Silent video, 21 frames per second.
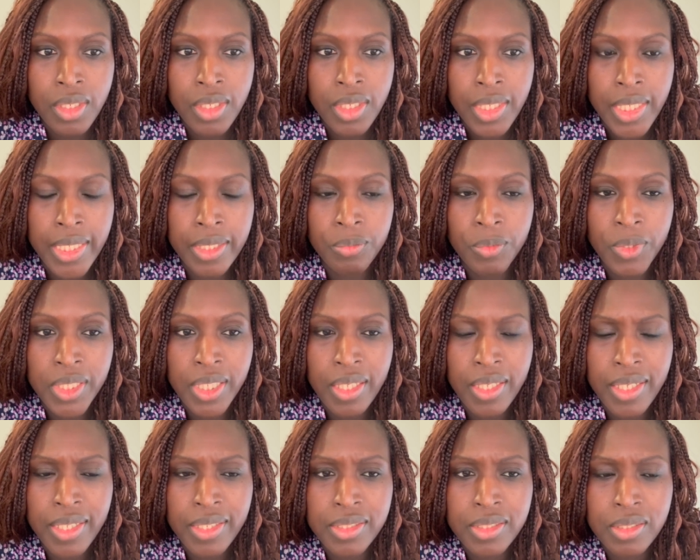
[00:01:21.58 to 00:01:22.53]
And when
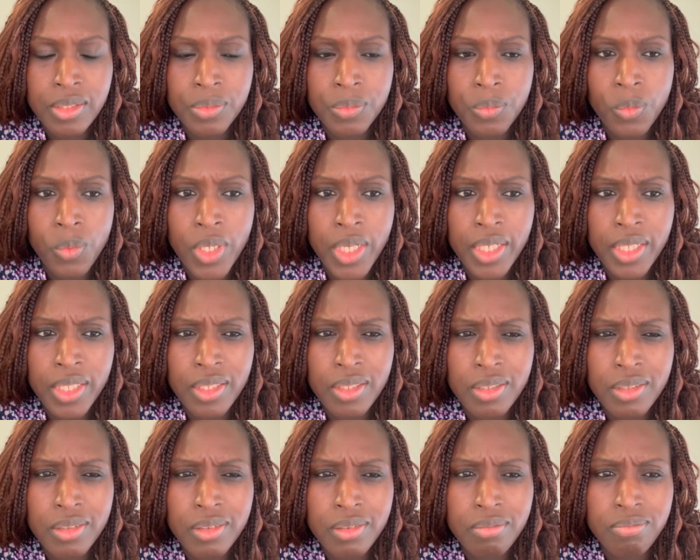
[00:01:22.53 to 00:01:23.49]
I asked
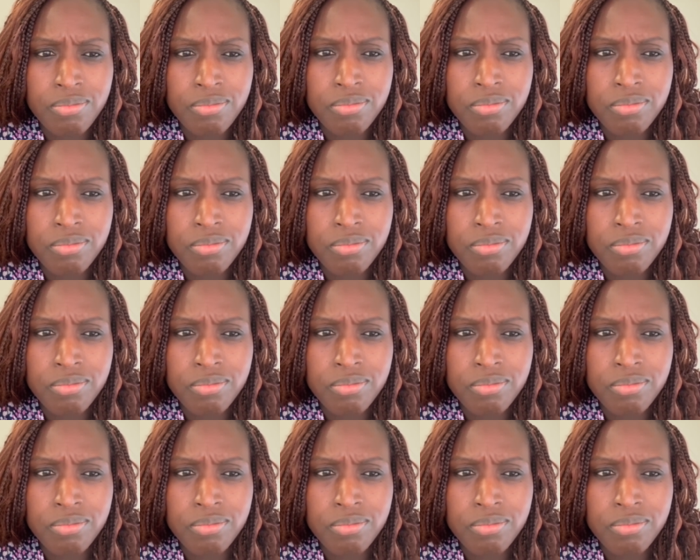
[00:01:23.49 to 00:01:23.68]
why,